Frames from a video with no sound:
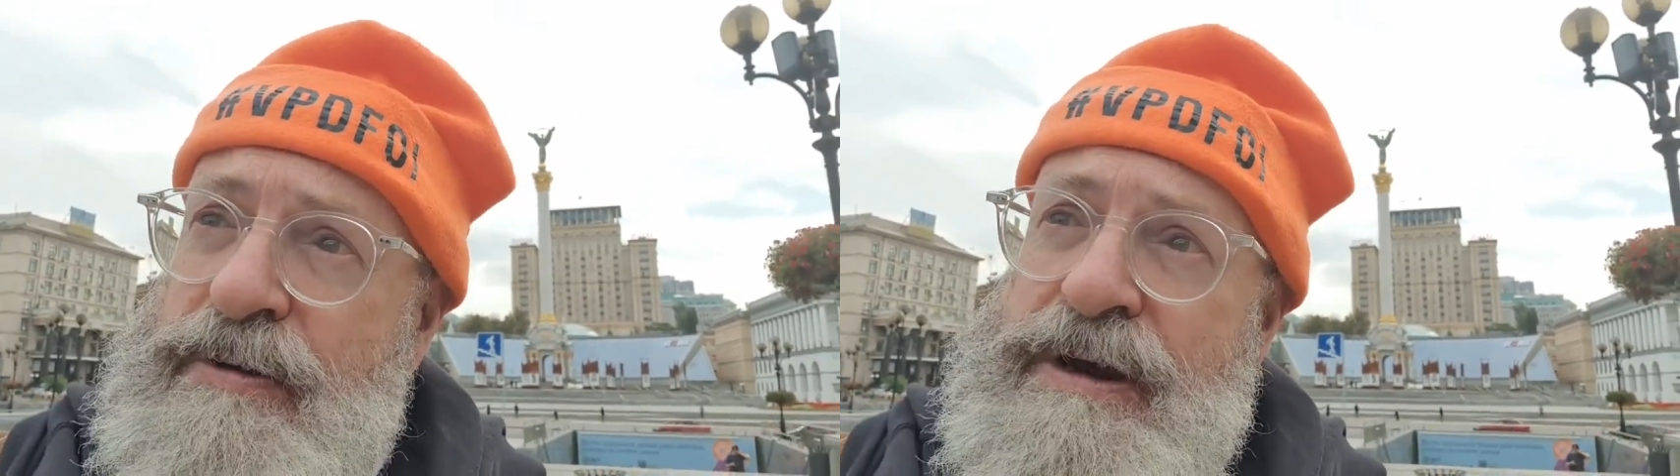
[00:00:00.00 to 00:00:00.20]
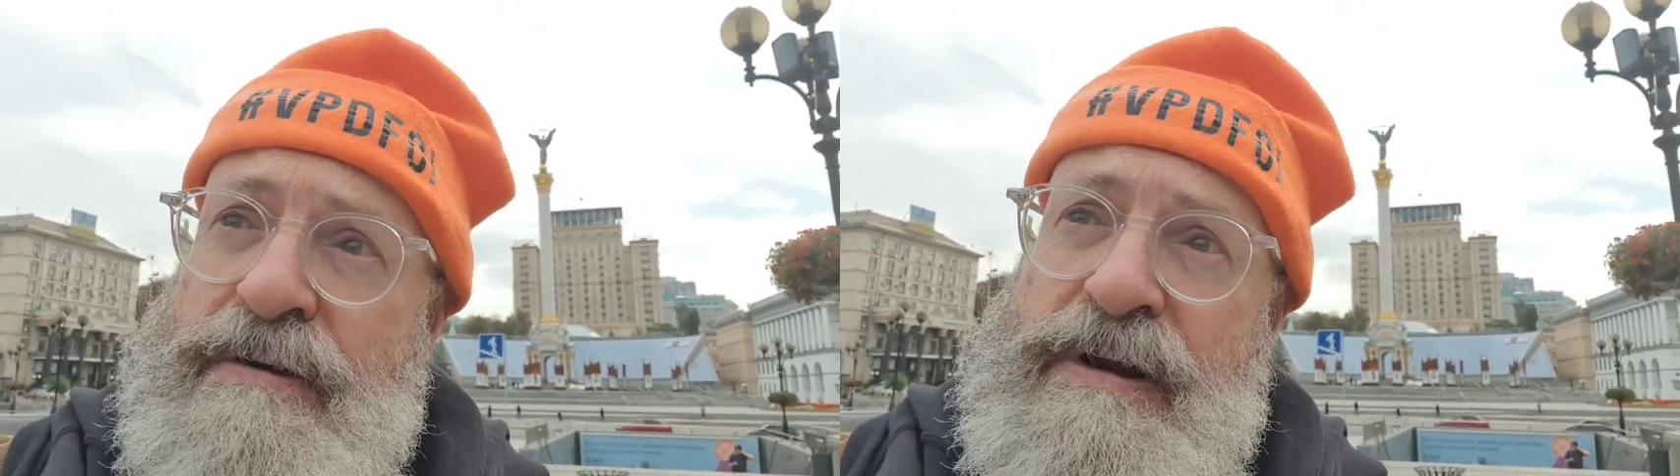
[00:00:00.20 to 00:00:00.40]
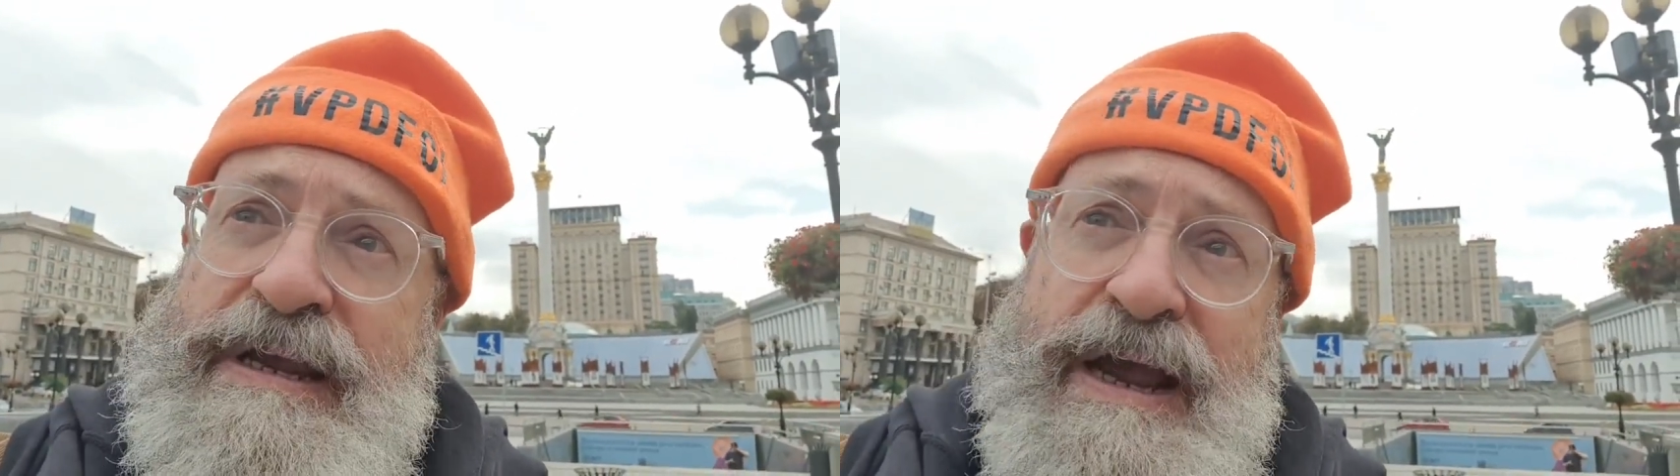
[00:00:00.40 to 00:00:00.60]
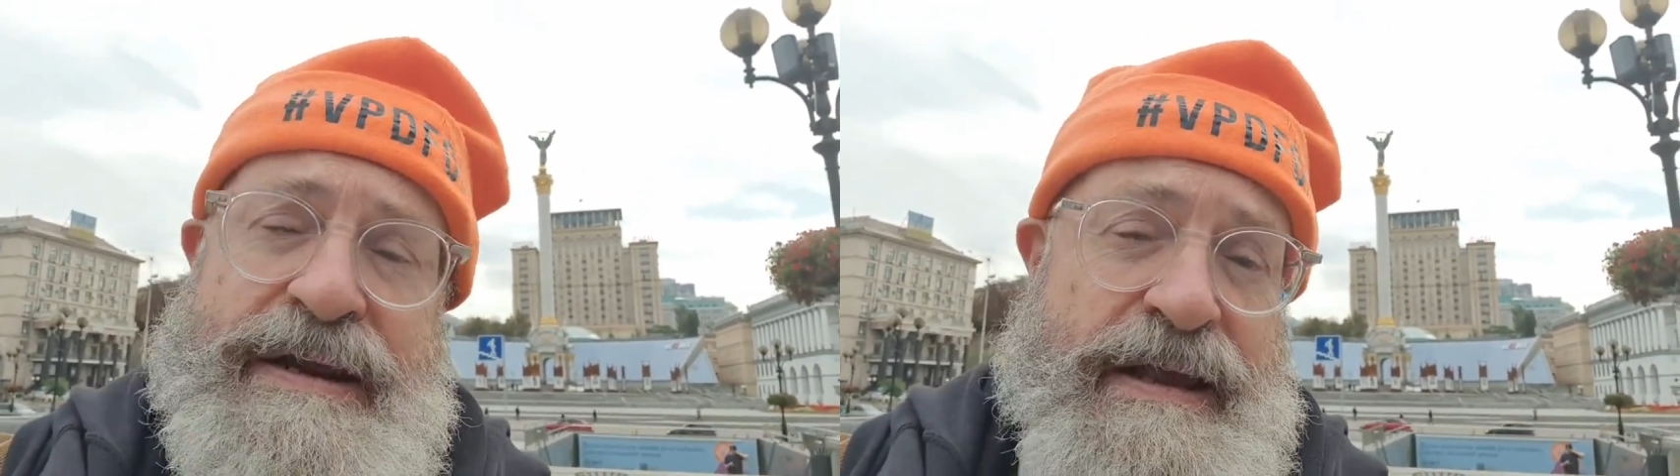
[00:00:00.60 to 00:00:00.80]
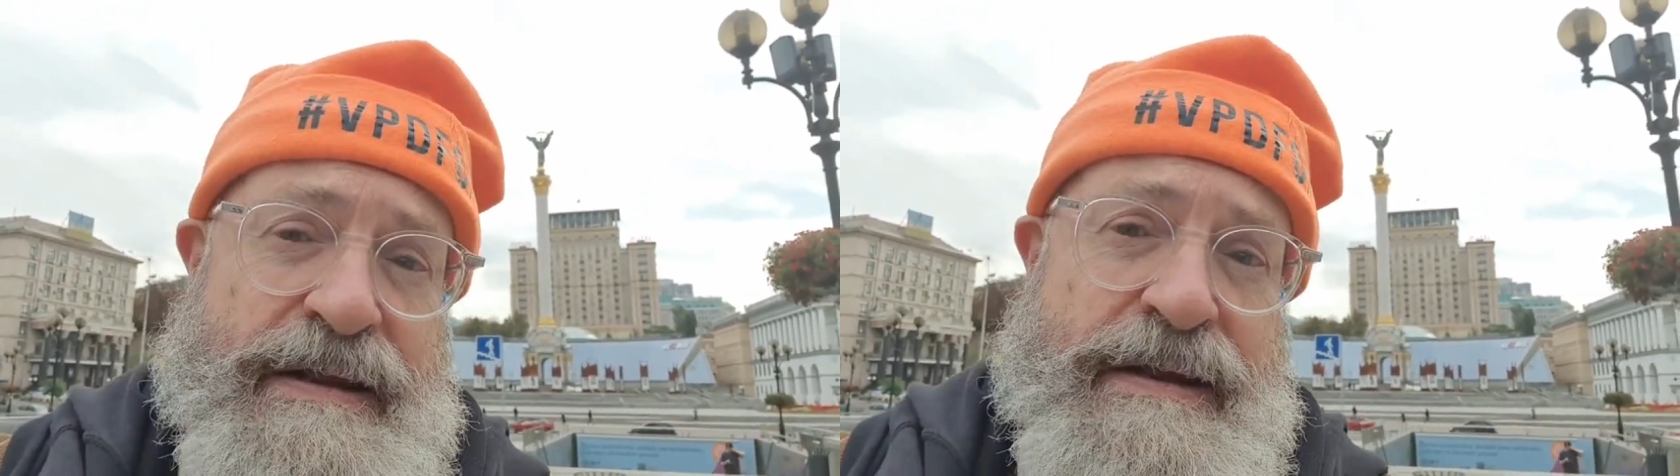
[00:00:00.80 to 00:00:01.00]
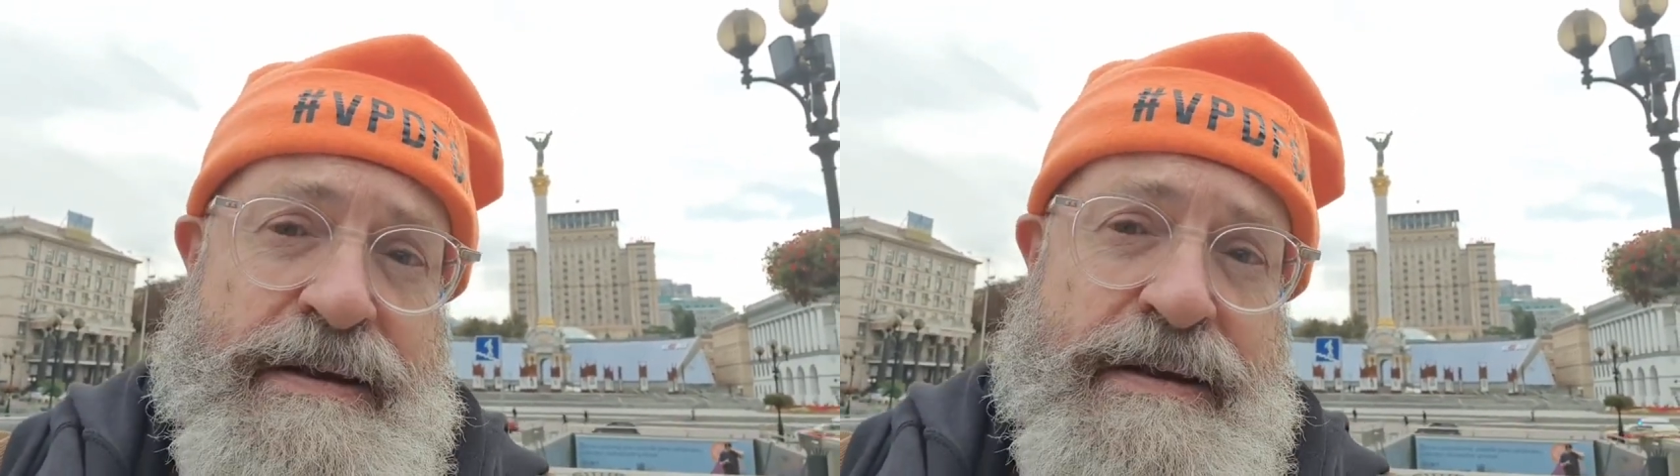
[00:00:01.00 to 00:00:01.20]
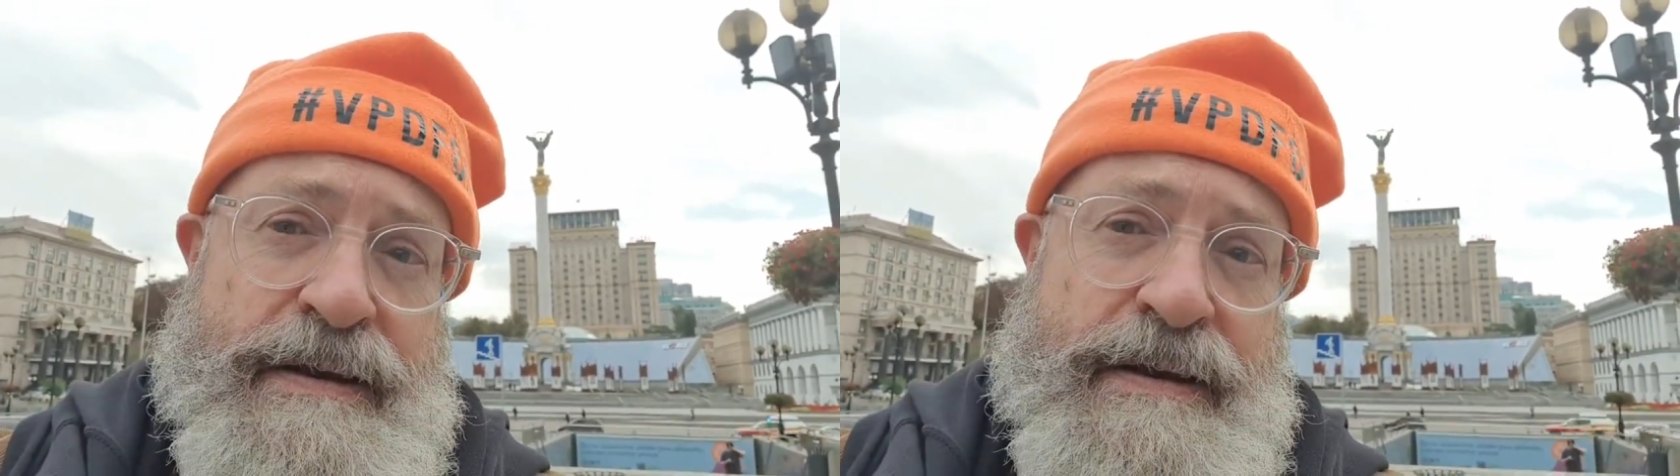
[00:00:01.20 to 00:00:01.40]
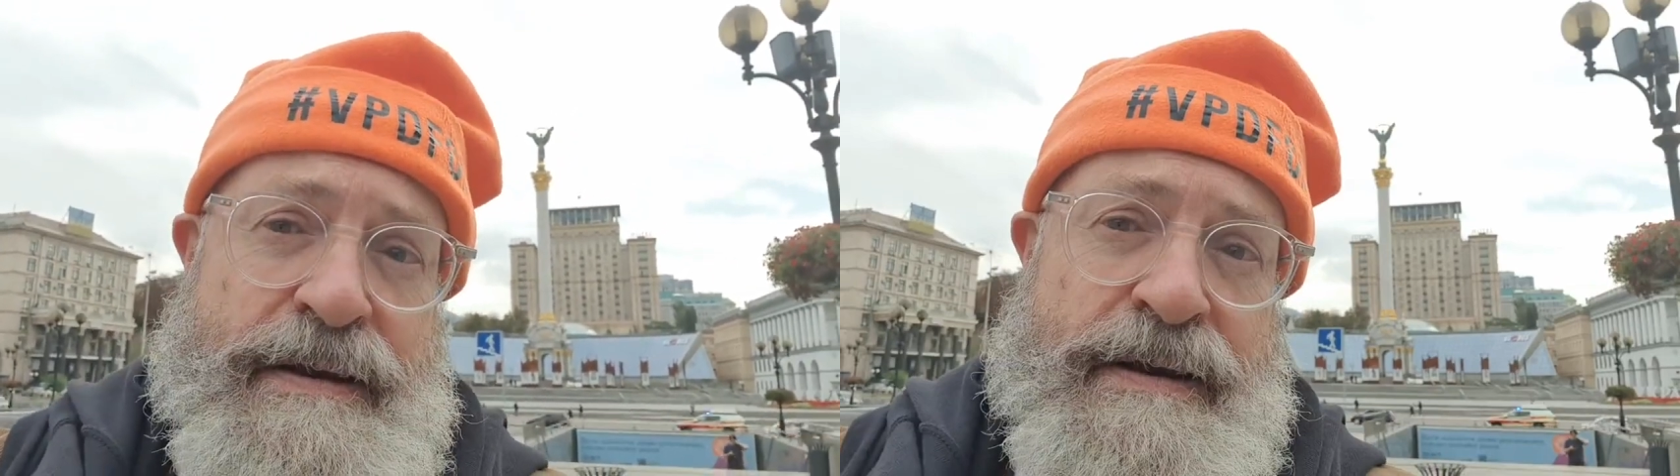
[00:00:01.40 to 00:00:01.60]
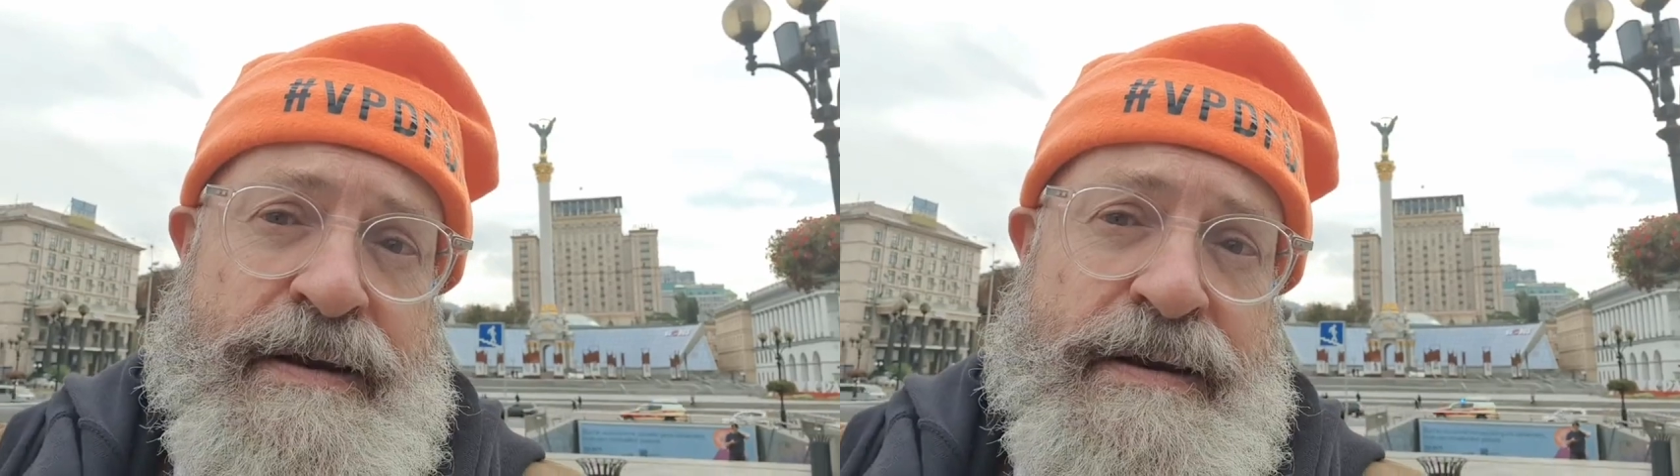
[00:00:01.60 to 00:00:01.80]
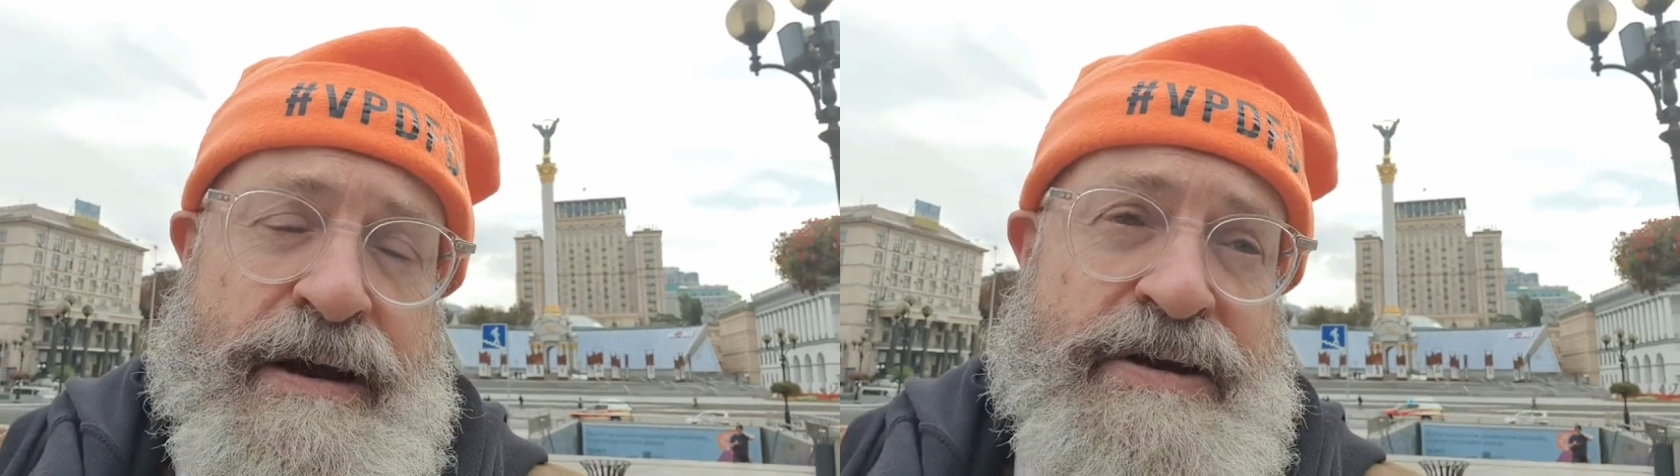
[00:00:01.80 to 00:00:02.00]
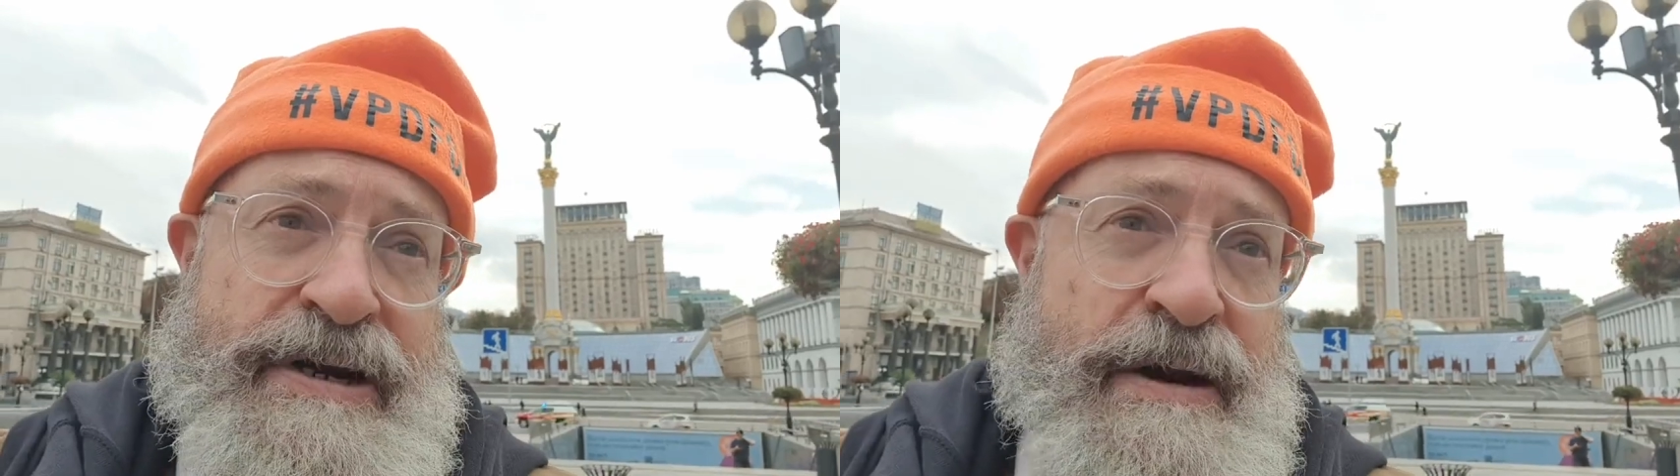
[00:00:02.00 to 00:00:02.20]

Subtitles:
who don't get it. And